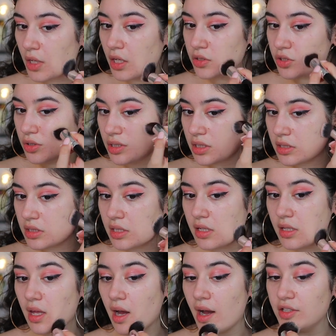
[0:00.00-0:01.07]
So you can see
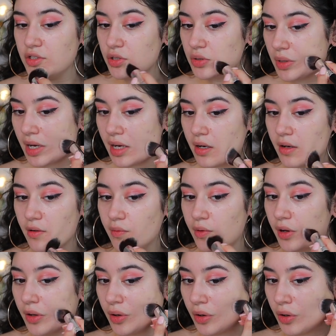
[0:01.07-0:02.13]
that I do have
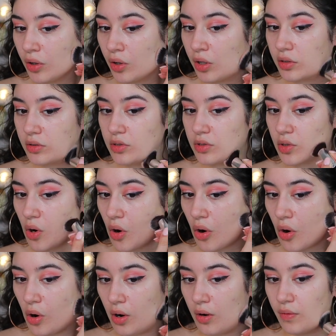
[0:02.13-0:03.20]
a lot
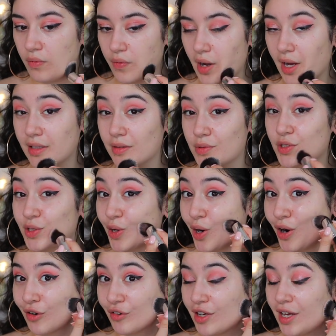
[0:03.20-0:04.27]
of kind of
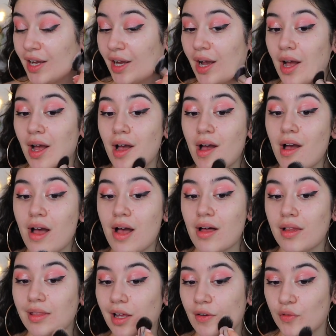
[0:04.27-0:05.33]
scarring
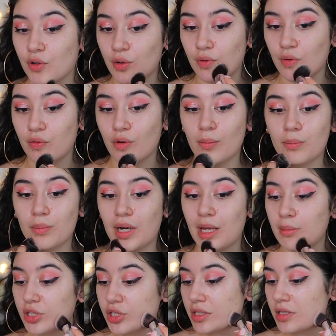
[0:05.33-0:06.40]
left over from
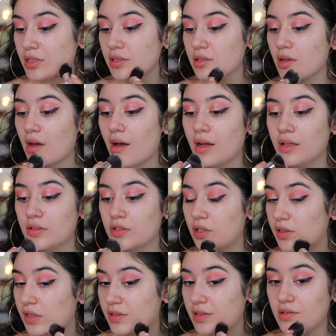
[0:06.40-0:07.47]
blemishes and so
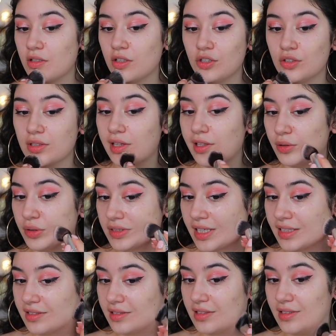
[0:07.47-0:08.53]
this is a good little
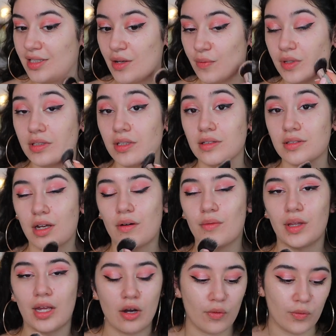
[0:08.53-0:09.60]
test to see if it does cover
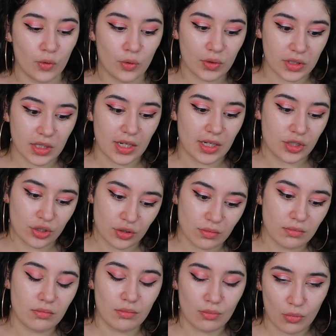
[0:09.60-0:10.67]
that of course it is
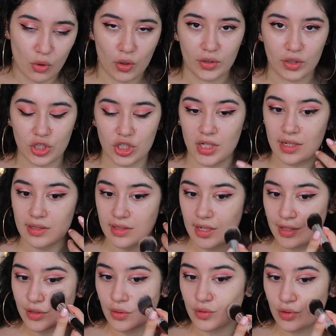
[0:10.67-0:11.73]
more on the sheer
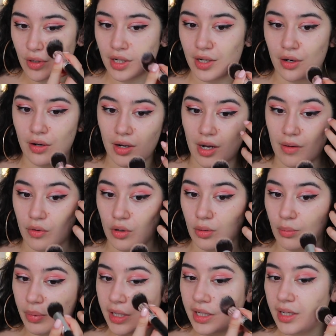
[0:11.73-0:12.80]
side so it's not going to cover
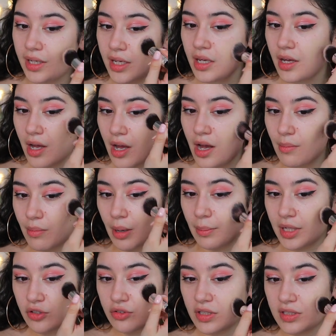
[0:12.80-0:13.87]
completely but I'm
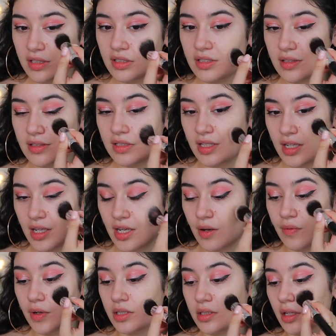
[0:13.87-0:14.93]
interested to see
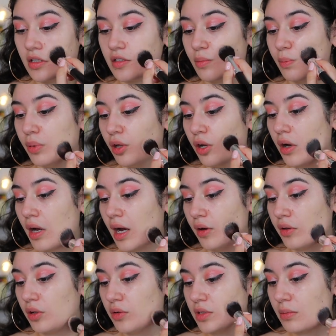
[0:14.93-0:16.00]
if it does blur
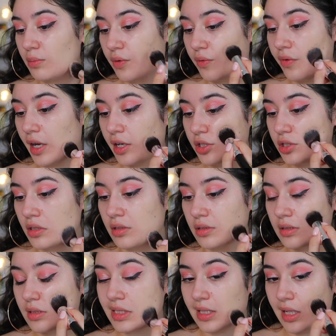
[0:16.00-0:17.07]
out those imperfections
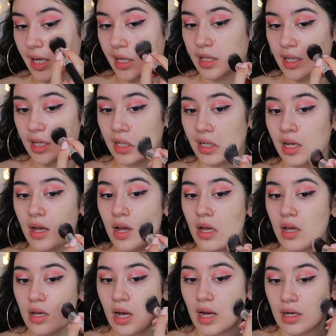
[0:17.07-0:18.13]
slightly
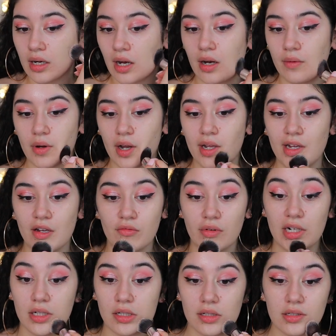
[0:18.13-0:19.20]
and cover any
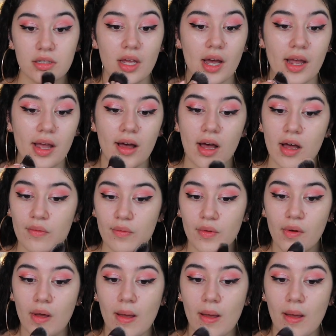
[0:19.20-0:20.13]
redness that I have